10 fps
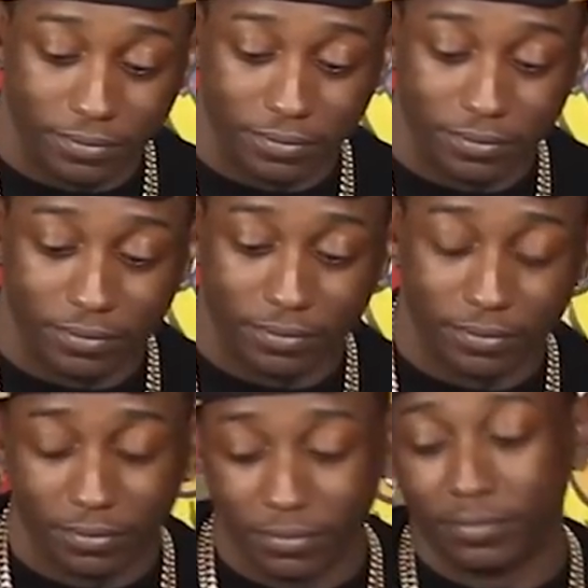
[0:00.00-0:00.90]

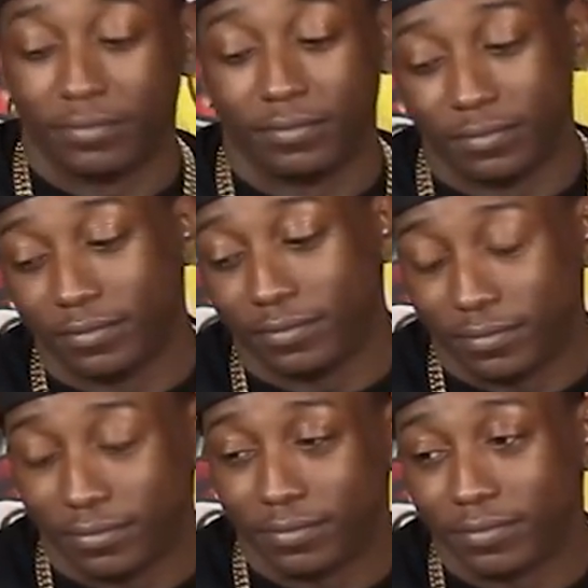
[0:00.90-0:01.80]

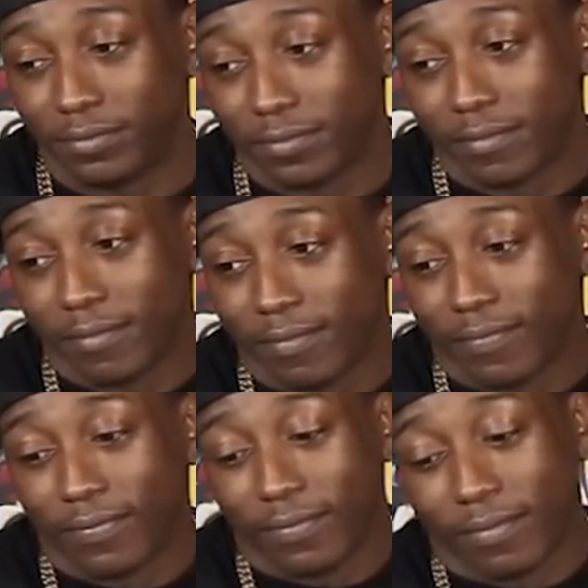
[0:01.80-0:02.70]

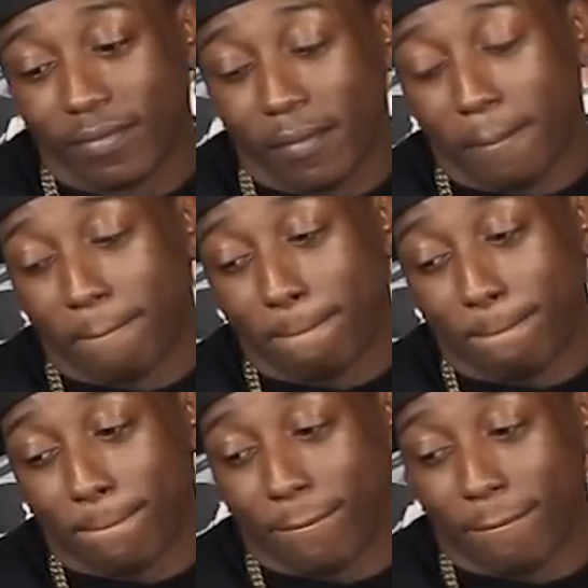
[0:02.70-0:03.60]

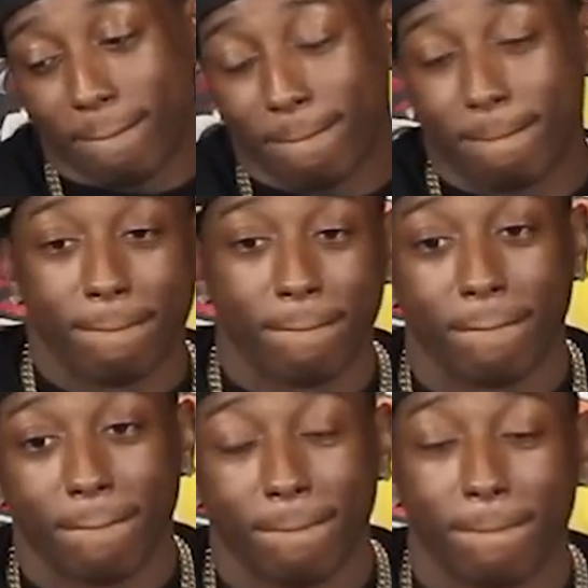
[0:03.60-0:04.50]

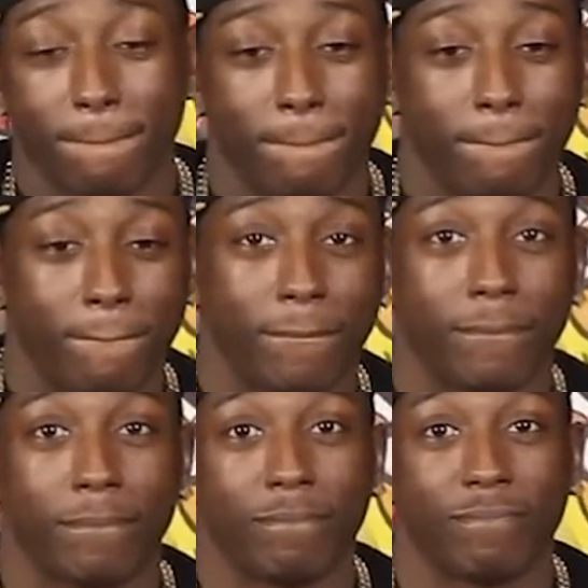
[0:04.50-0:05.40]

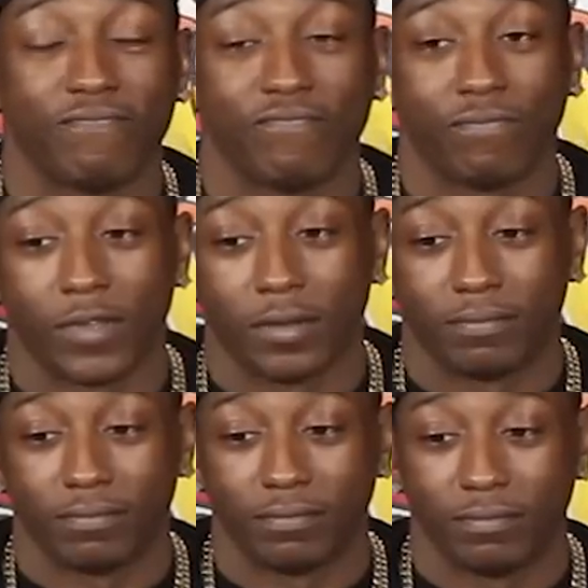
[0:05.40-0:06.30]

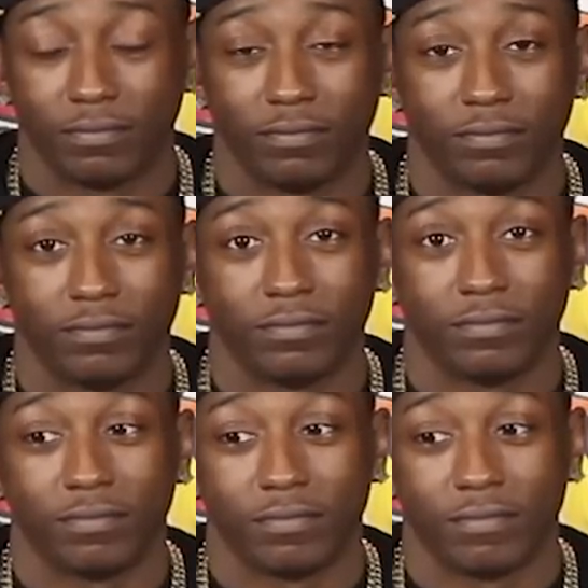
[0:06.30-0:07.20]

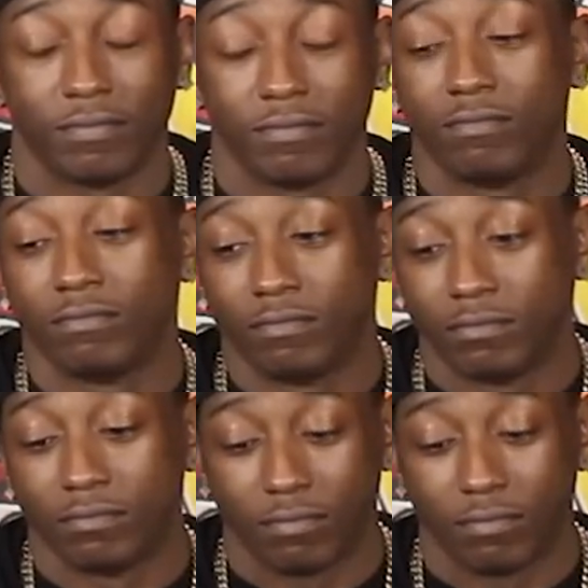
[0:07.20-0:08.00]
[no speech]